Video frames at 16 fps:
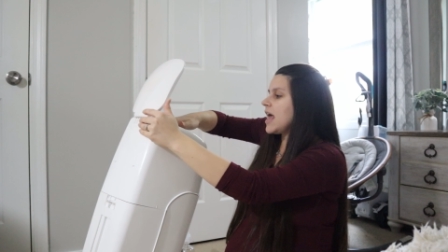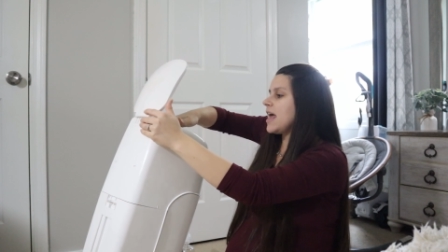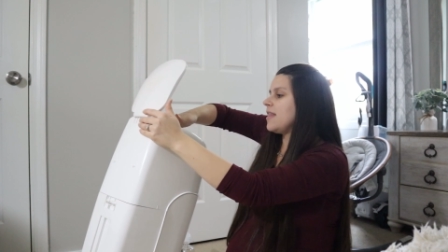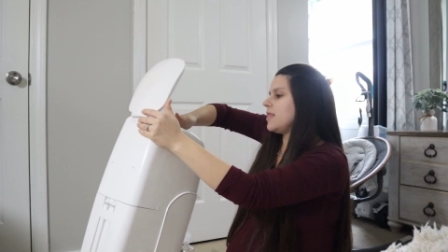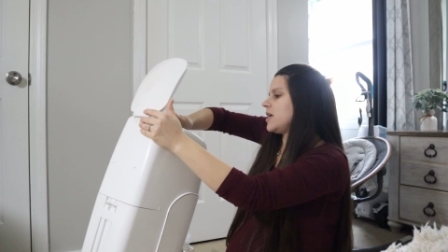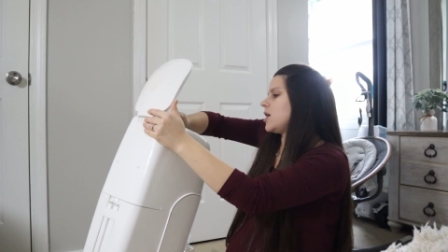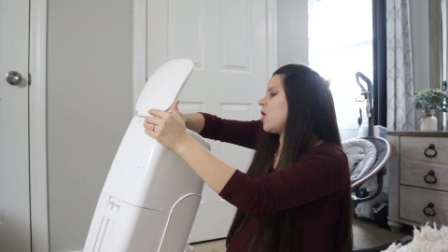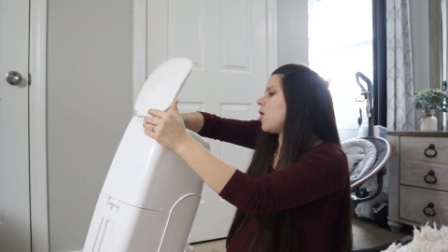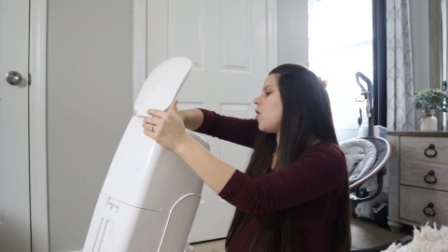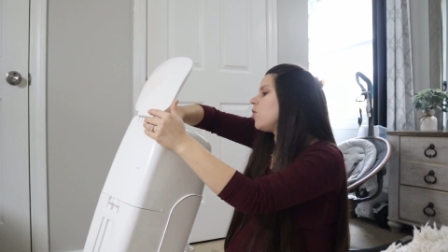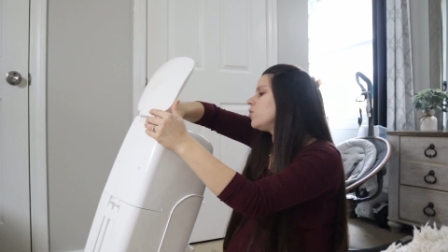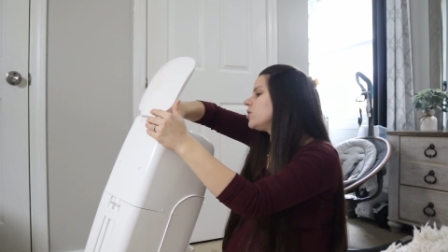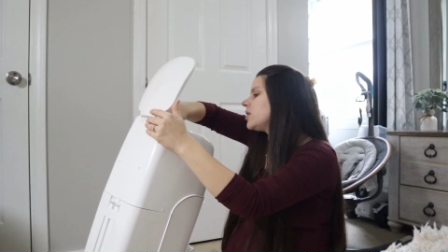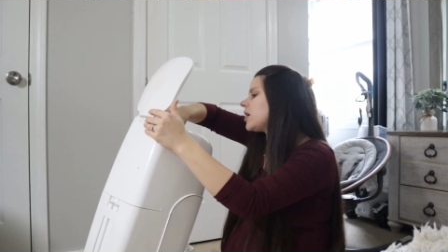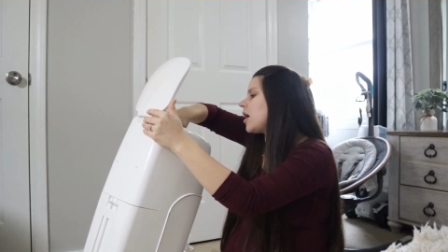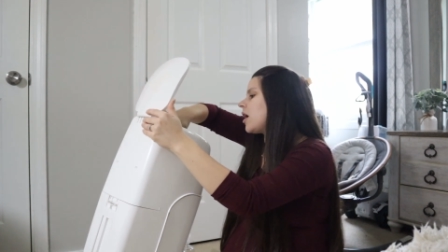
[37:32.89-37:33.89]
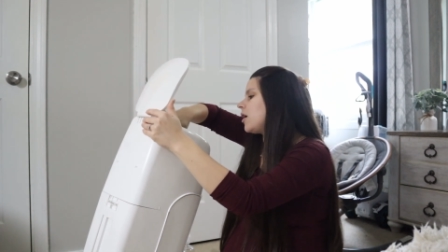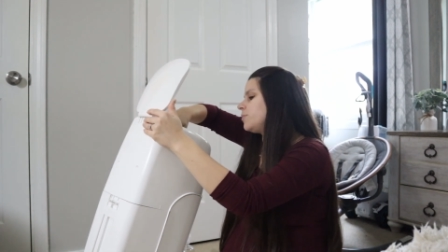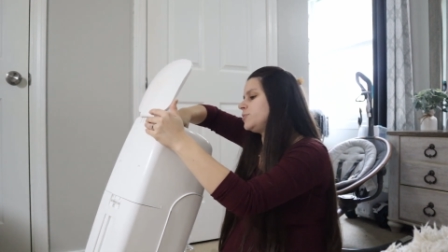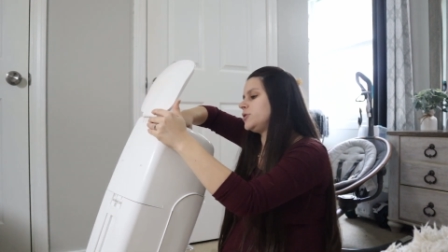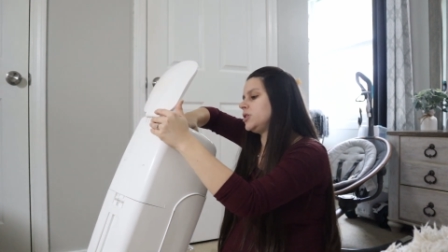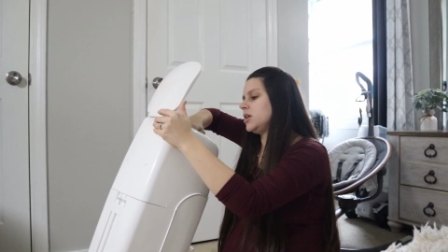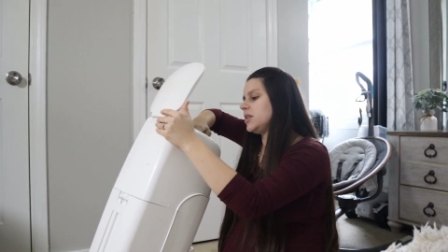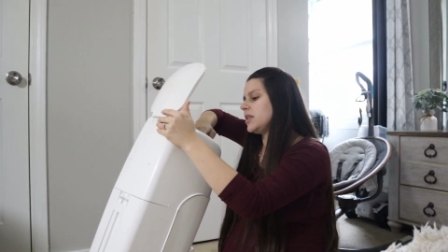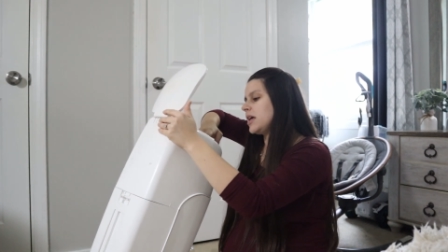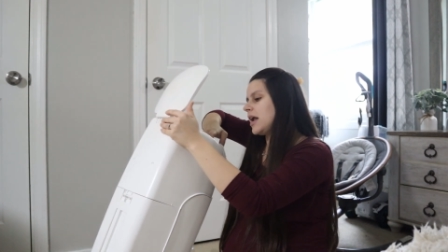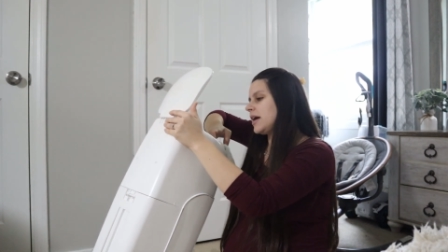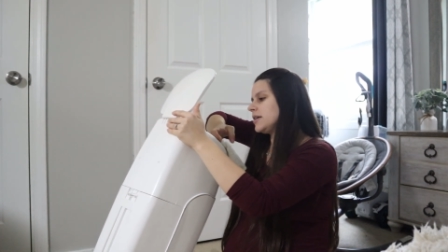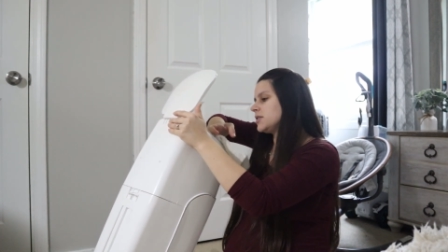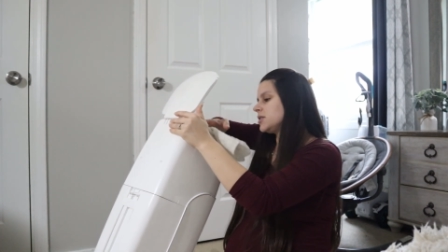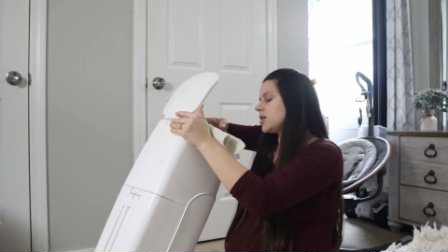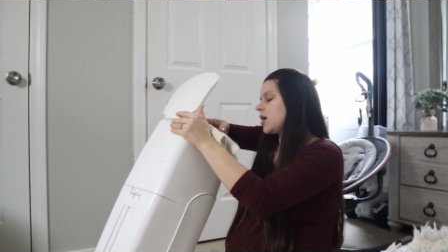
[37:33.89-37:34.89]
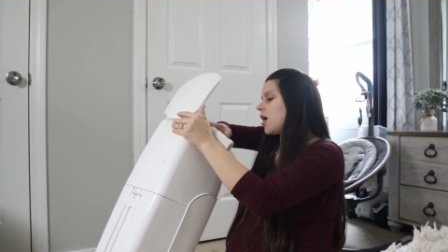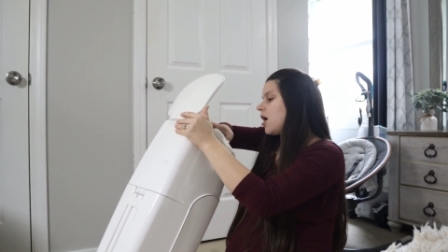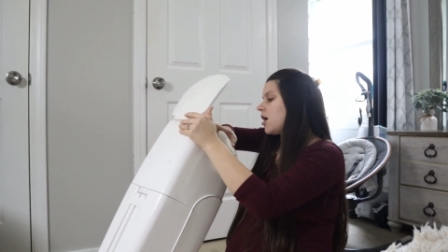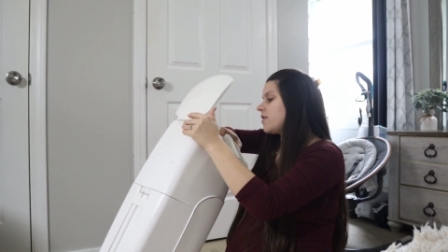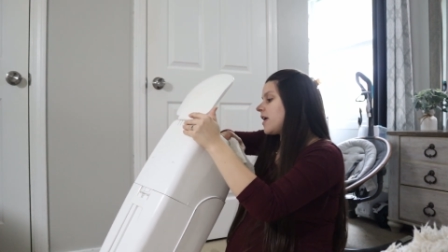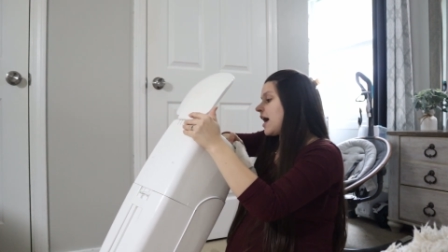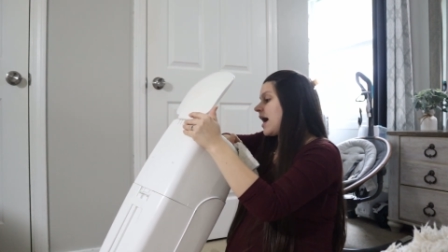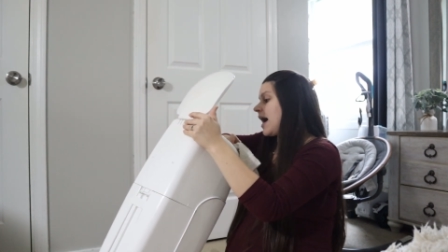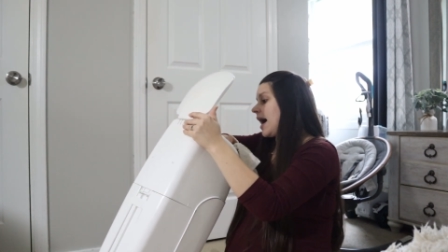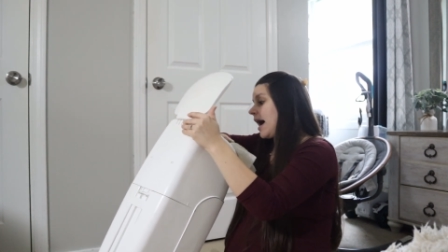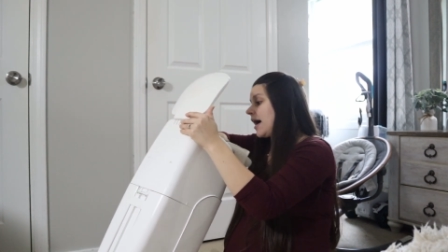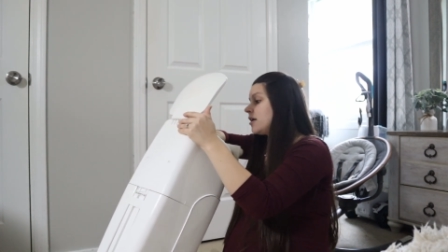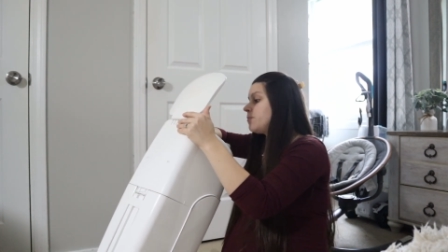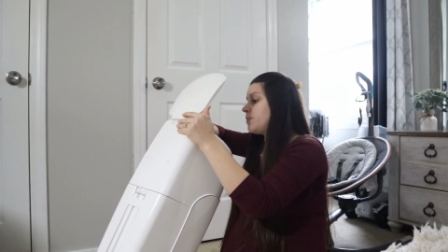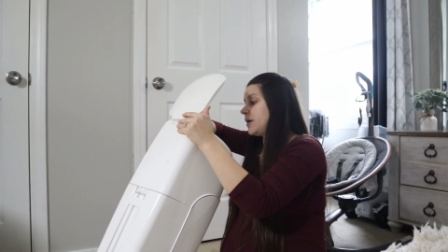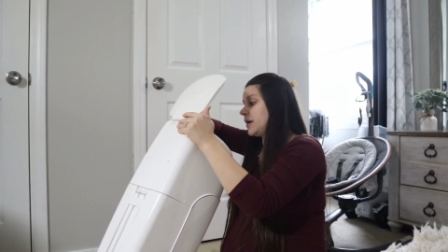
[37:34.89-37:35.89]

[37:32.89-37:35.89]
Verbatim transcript: and the only option that i saw that had